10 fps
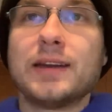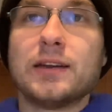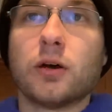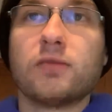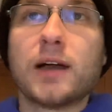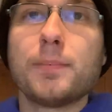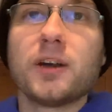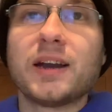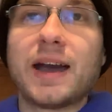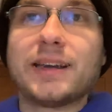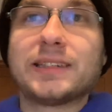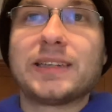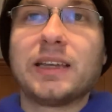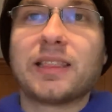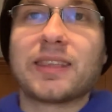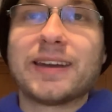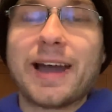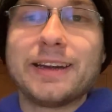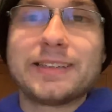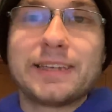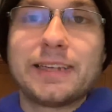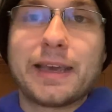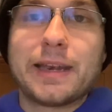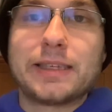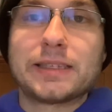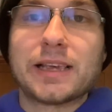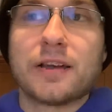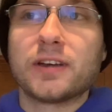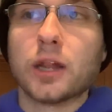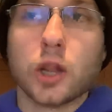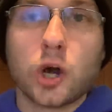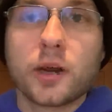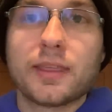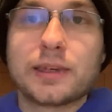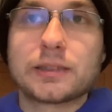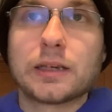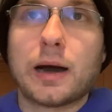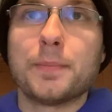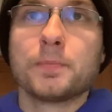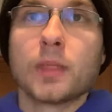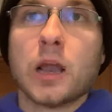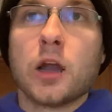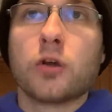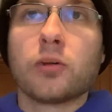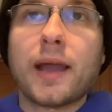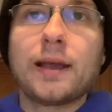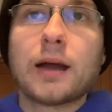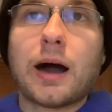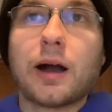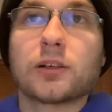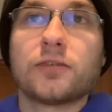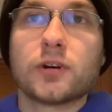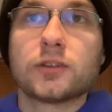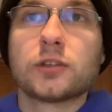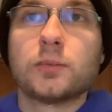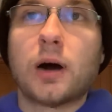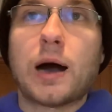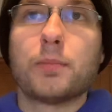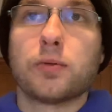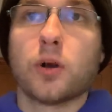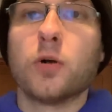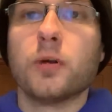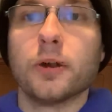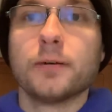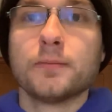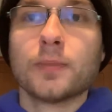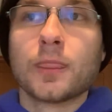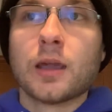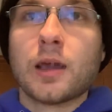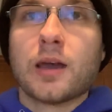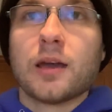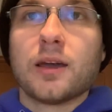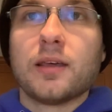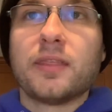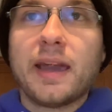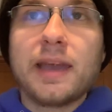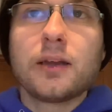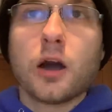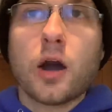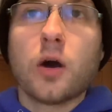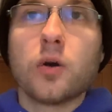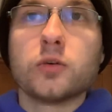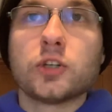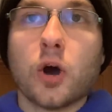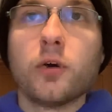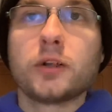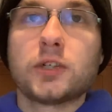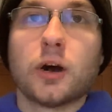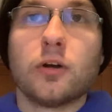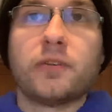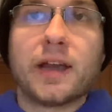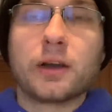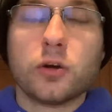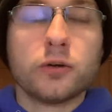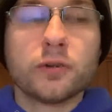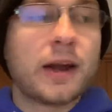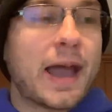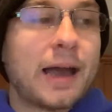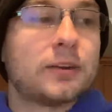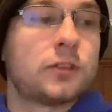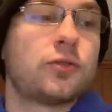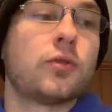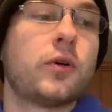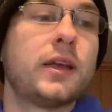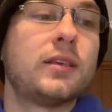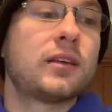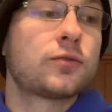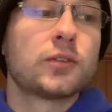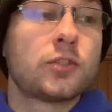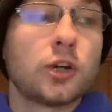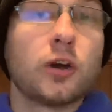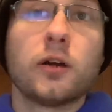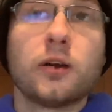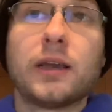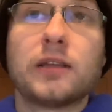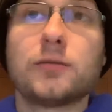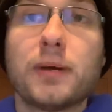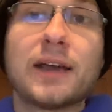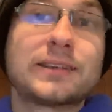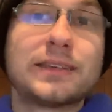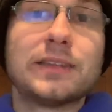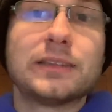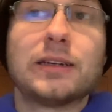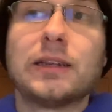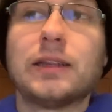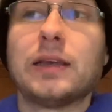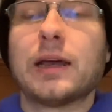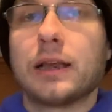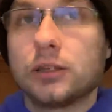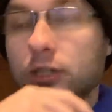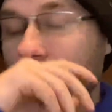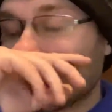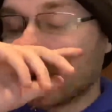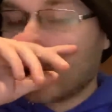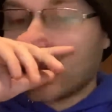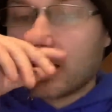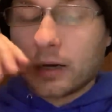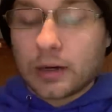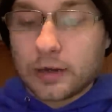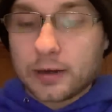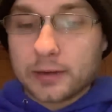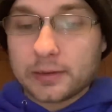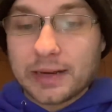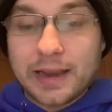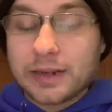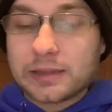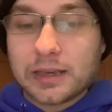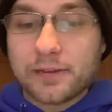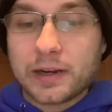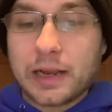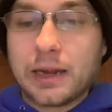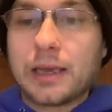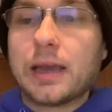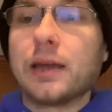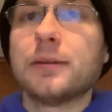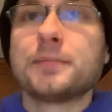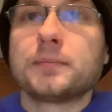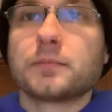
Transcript: November 19th, 1987. Look this up. Craig Coxe versus Bob Probert. They go toe to toe, Vancouver at Detroit. This was during his best season in the NHL, uh, 87 uh, 88